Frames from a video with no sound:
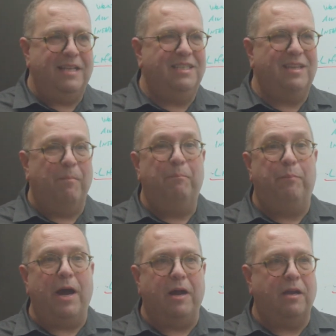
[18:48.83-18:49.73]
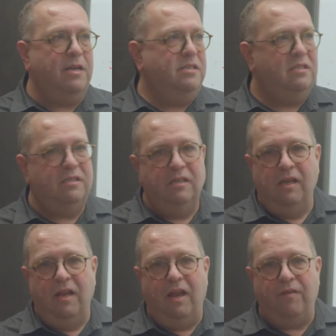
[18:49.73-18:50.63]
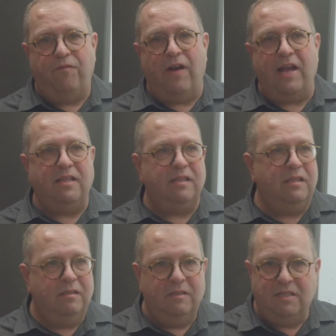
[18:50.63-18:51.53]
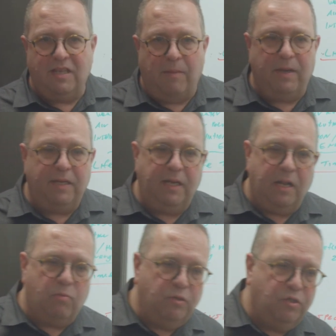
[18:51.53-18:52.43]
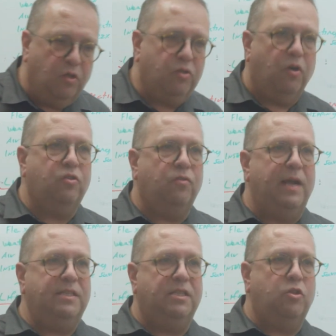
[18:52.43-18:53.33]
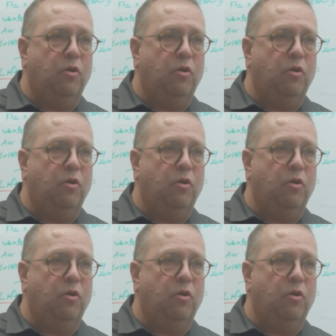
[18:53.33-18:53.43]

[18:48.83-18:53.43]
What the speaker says: get some bargains and find somebody that was not authorized,